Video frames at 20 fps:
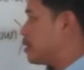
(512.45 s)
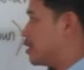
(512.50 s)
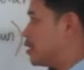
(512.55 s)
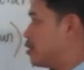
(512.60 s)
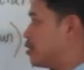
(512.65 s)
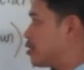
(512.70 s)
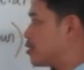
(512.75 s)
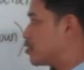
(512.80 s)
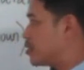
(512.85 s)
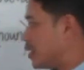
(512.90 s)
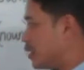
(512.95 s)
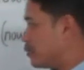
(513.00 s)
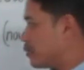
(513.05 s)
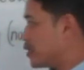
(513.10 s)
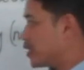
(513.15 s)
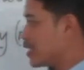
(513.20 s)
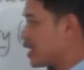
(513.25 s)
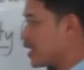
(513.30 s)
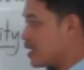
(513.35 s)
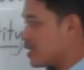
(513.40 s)
will look
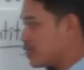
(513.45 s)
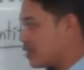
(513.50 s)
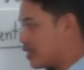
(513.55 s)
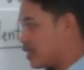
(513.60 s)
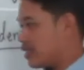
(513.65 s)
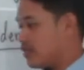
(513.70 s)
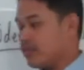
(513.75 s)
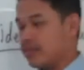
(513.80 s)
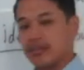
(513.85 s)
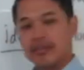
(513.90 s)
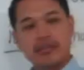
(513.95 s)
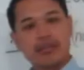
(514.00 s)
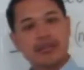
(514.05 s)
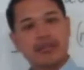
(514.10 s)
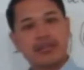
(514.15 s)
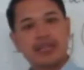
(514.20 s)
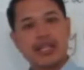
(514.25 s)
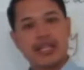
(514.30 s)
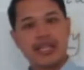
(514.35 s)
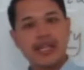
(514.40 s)
something like this,
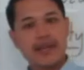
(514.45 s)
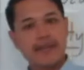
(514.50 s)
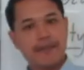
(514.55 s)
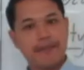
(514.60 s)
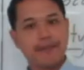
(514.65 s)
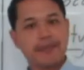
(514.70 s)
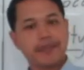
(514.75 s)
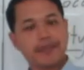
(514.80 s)
okay?